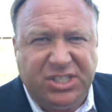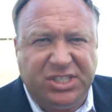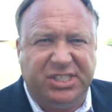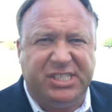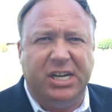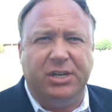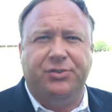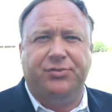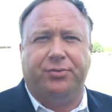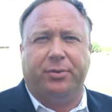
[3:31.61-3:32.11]

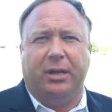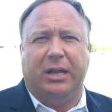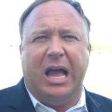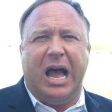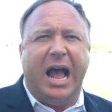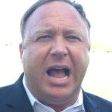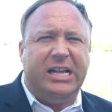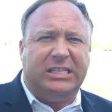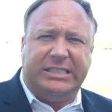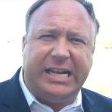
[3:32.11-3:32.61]

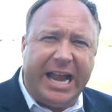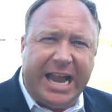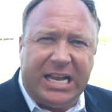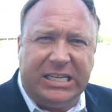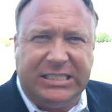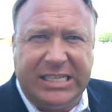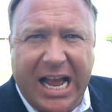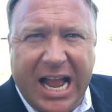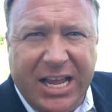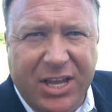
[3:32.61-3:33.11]
centralized,
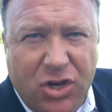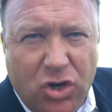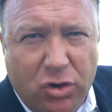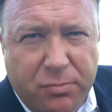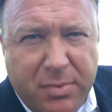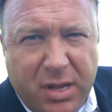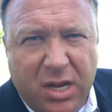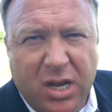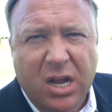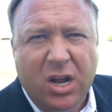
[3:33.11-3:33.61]

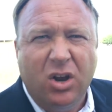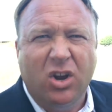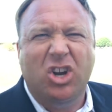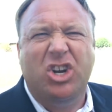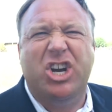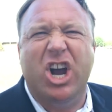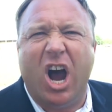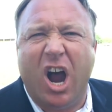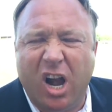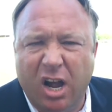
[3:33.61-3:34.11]
anti-human
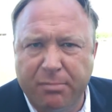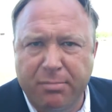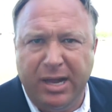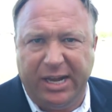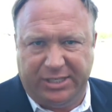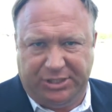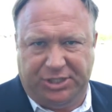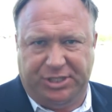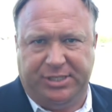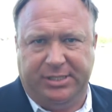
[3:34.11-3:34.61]

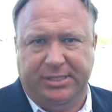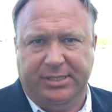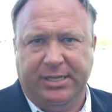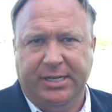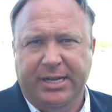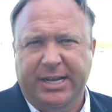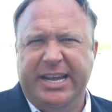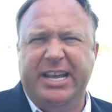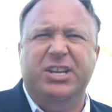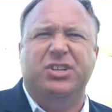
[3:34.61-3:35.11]
garbage
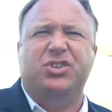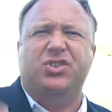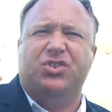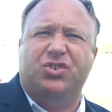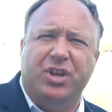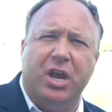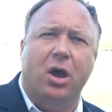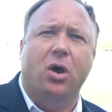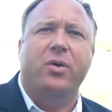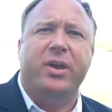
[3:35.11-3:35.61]
is
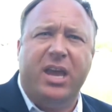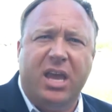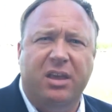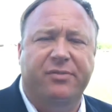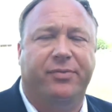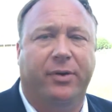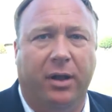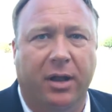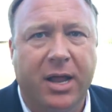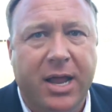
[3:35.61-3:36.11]
so
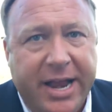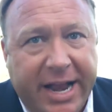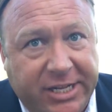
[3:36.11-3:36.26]
evil,